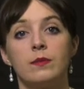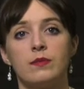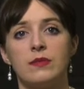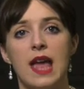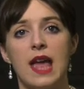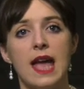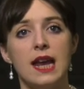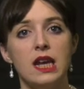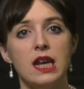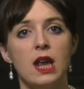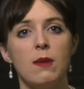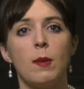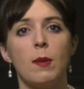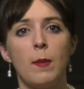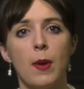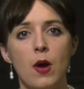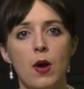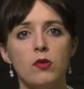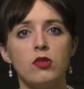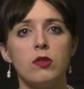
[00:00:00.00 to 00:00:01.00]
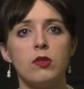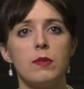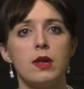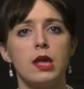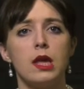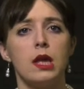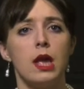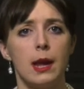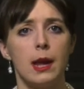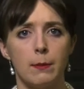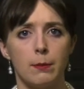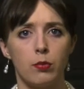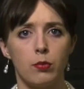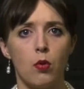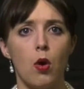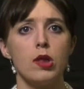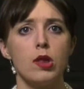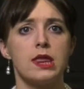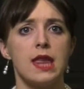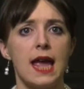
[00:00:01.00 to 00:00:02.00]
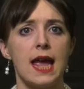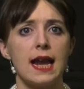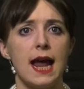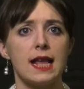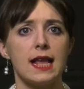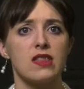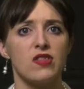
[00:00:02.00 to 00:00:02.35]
Then he proposed to me in broad daylight